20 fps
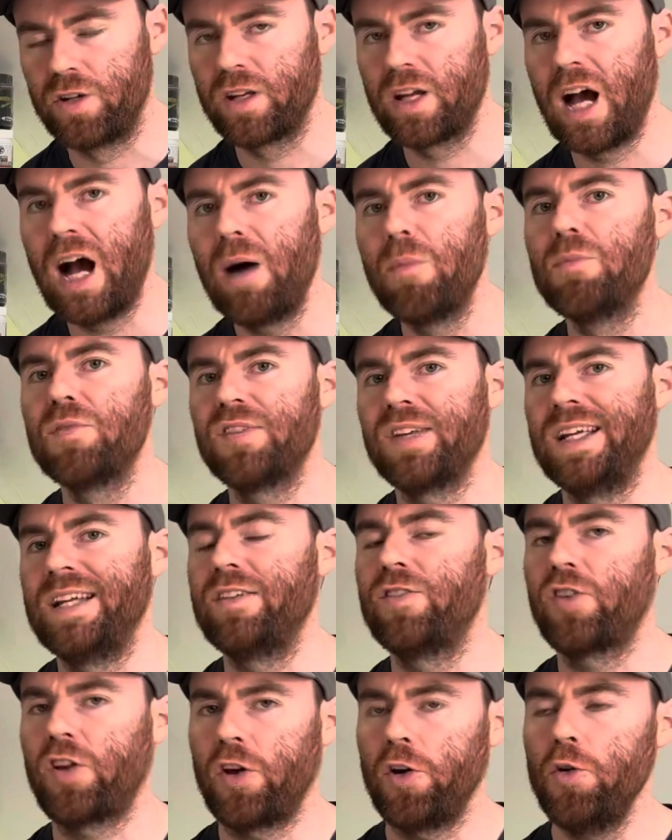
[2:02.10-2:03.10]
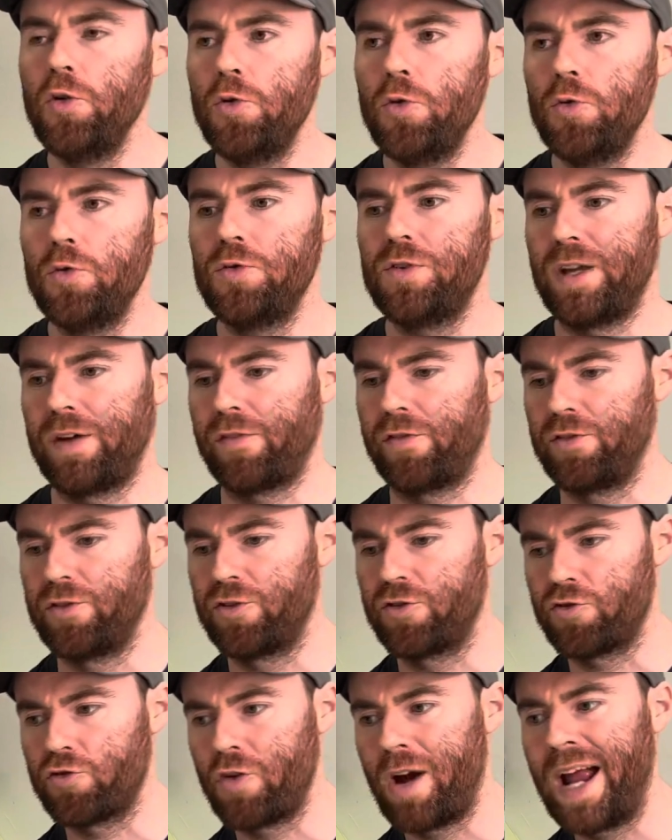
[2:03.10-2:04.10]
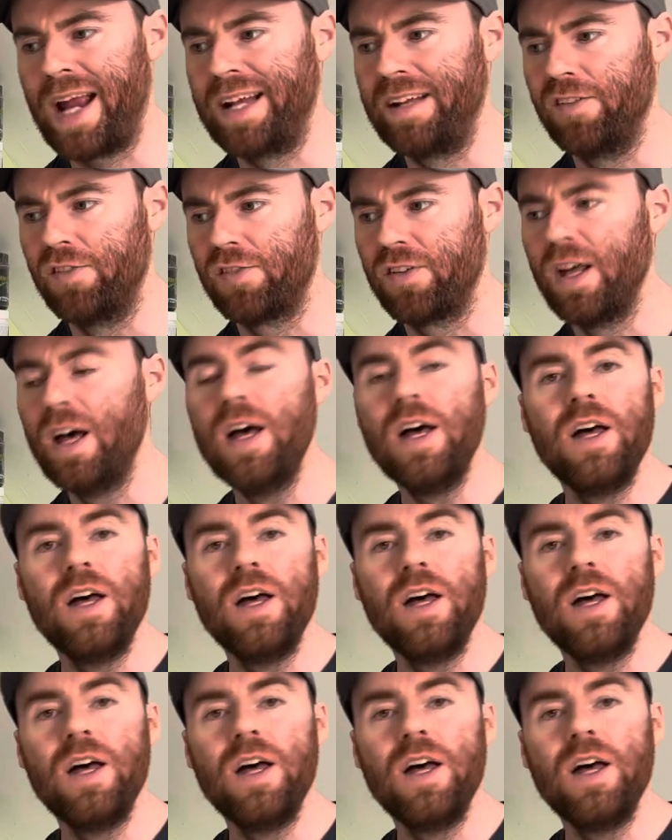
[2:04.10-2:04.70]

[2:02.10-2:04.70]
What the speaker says: comes in 2 different strains.